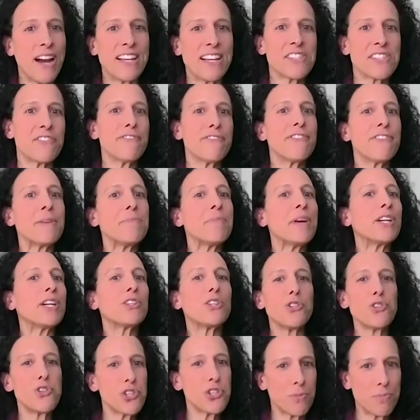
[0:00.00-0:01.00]
as a female
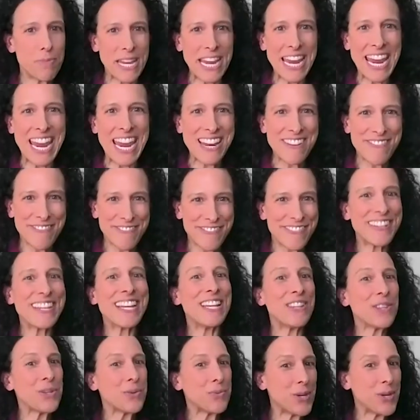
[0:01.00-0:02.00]
you should behave
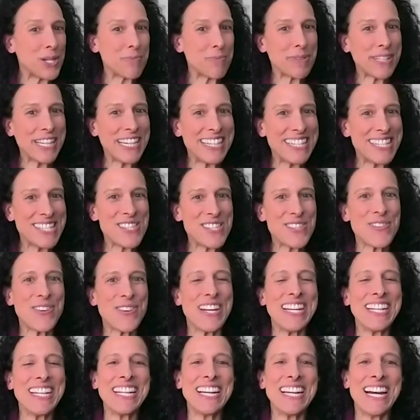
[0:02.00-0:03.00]
in the workplace
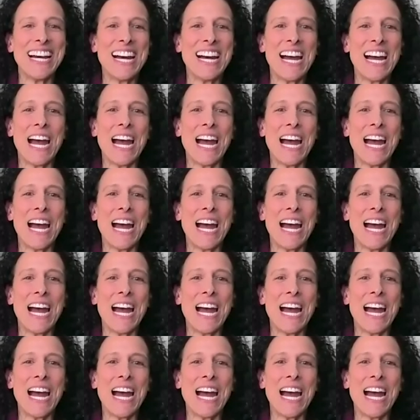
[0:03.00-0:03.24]
right uh,